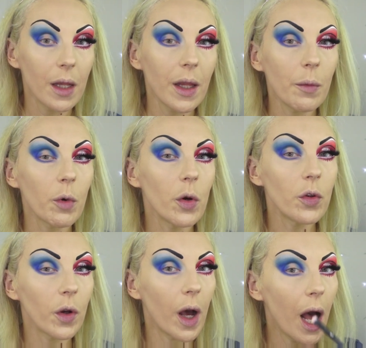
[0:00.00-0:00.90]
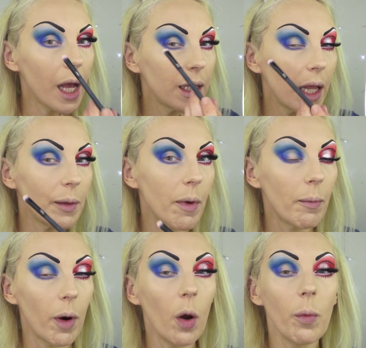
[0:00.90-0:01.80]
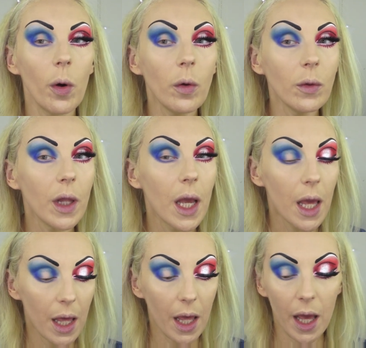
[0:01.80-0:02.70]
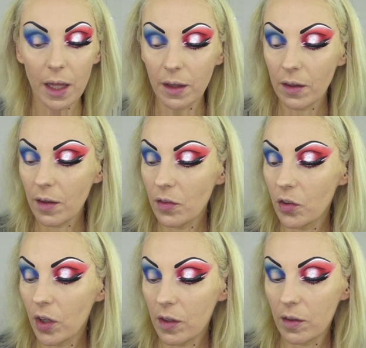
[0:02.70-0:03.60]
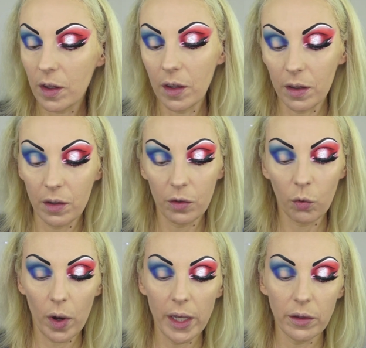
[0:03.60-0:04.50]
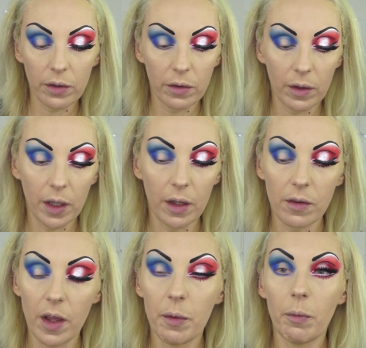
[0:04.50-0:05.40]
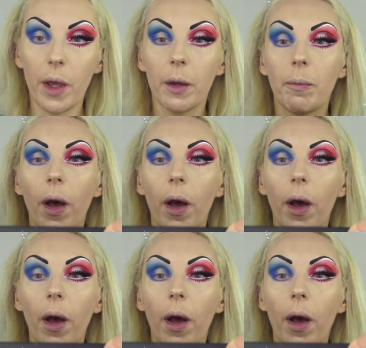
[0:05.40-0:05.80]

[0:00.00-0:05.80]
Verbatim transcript: Now I'm going to highlight my brow bone, and this is just uh, white in the same big